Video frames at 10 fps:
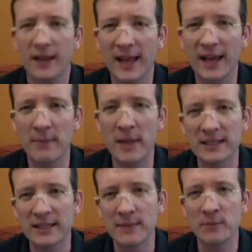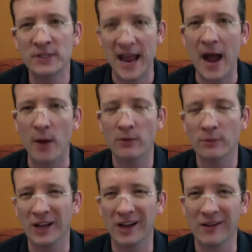And it makes him doubt,
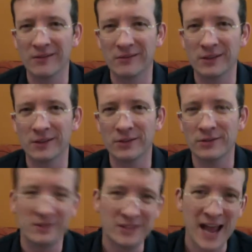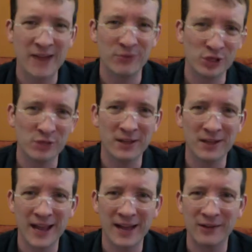wow, does Dad really mean
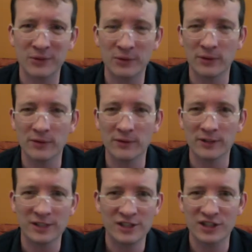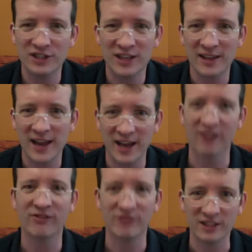that? Or does he just say that
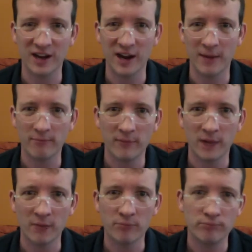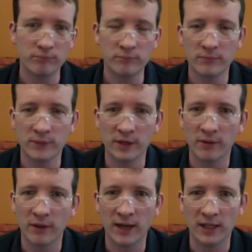every time
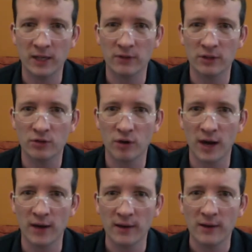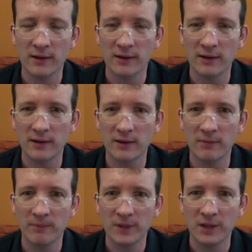I give it a try?
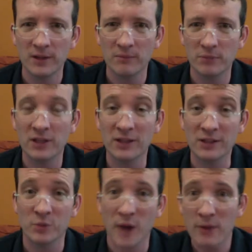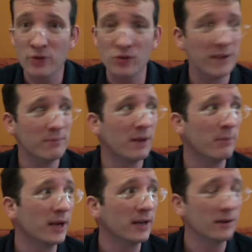Because when I was riding my
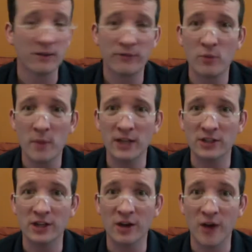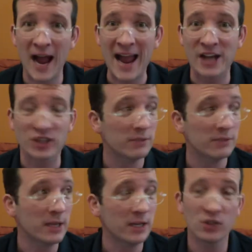bike a few minutes ago, I actually
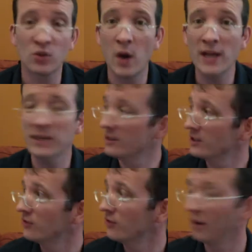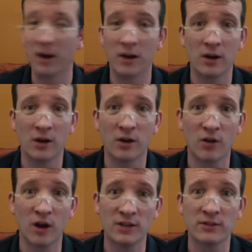made it twice this far
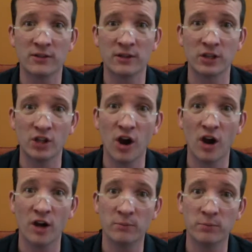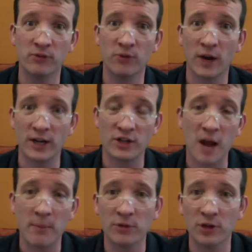across the yard before I
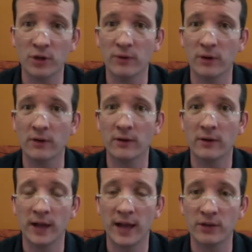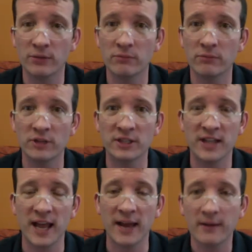toppled over and had to
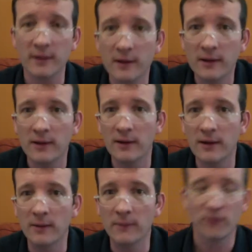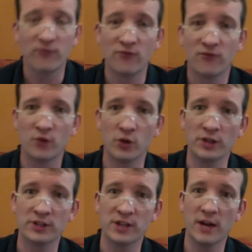reset. For the
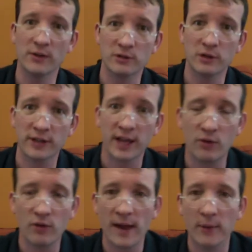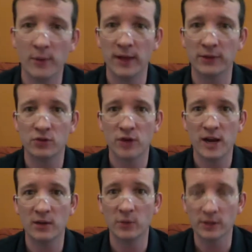son who's learning how to ride without the
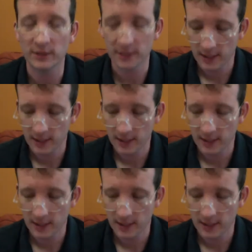training wheels.